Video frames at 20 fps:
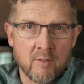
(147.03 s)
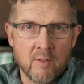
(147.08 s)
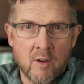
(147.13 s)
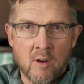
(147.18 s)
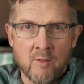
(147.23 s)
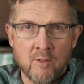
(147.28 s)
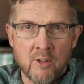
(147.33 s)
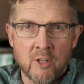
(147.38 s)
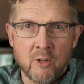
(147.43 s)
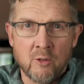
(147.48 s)

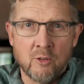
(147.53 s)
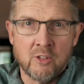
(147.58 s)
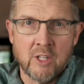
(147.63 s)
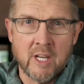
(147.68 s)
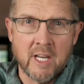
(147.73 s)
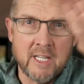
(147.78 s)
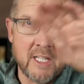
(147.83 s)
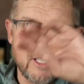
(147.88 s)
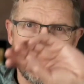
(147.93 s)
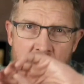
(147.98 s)
of the new
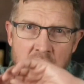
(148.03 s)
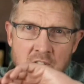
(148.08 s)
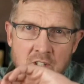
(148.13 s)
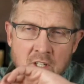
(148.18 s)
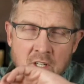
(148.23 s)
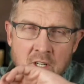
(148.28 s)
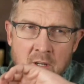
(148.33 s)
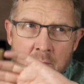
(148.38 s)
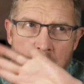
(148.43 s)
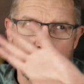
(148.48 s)

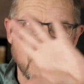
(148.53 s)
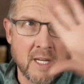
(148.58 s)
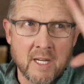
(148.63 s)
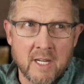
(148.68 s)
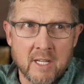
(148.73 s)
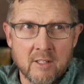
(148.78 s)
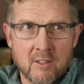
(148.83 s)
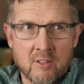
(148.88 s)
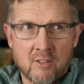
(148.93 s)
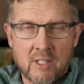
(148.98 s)
signage
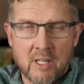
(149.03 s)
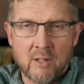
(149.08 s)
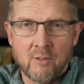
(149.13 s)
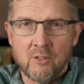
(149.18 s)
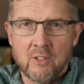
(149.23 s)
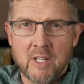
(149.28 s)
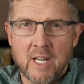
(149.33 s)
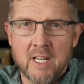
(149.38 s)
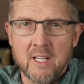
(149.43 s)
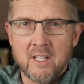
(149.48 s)
behind the
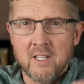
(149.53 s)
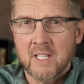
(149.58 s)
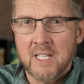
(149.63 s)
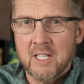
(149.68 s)
South Stand,